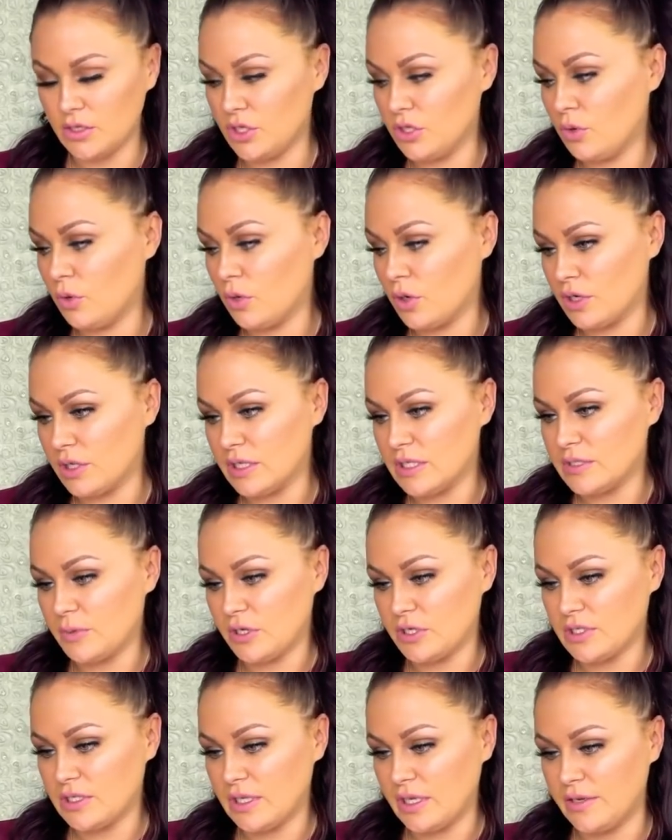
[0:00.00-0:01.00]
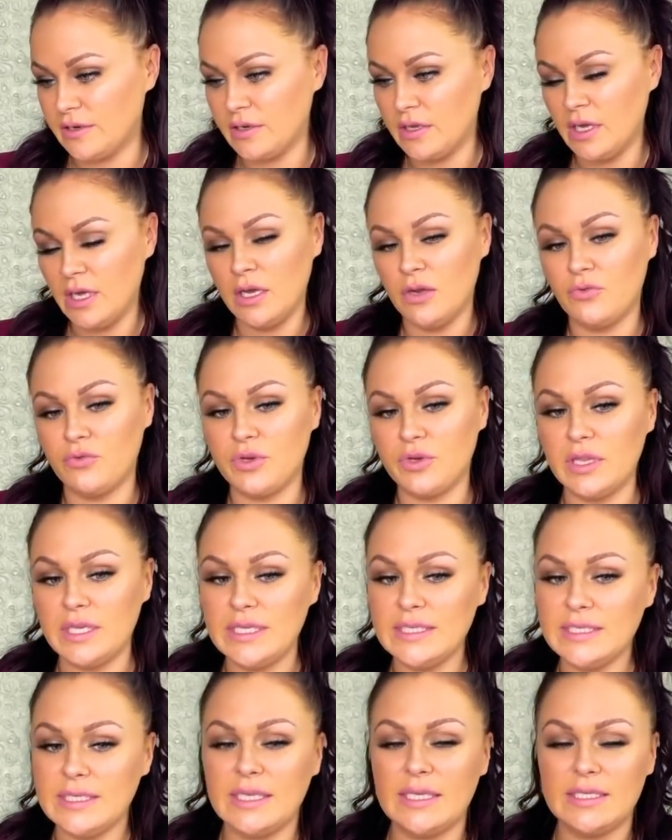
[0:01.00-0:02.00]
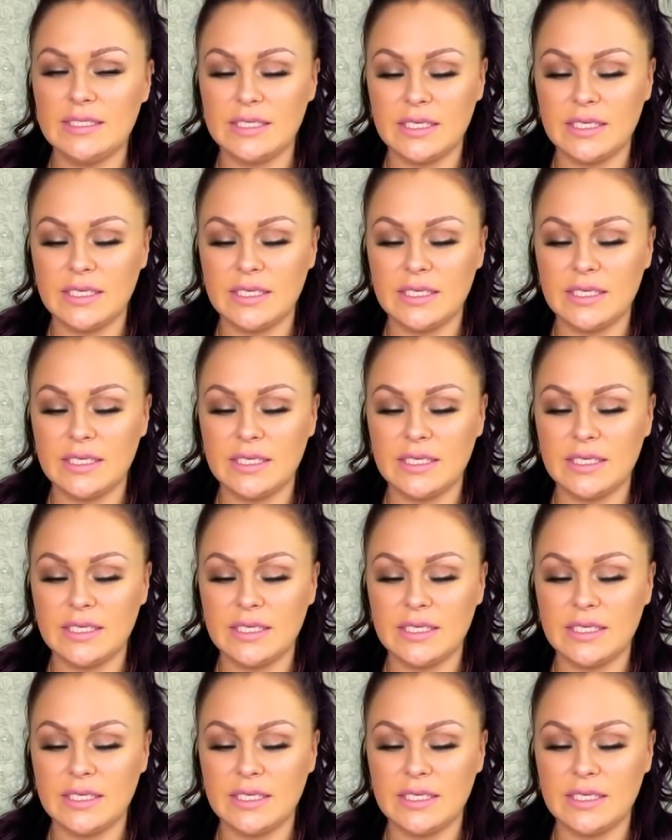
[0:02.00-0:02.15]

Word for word: You or this person. Release the need